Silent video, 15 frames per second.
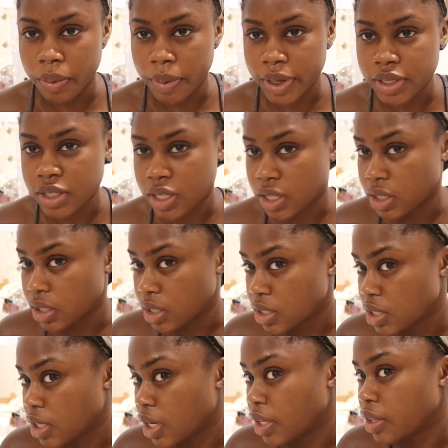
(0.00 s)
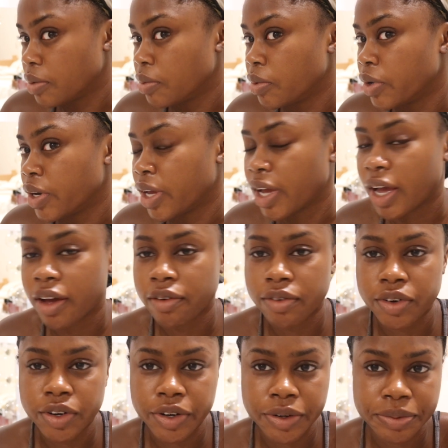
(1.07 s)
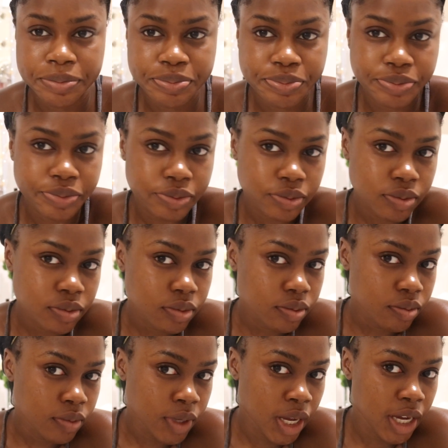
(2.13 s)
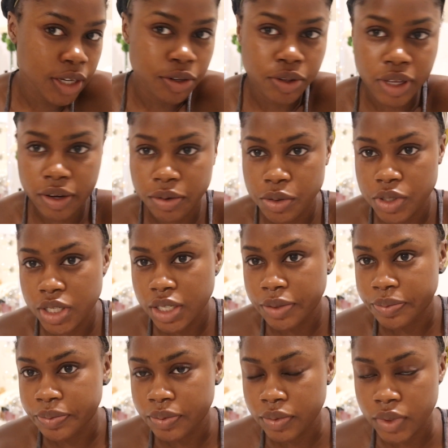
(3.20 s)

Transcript: my skin looks like the morning after I do that routine.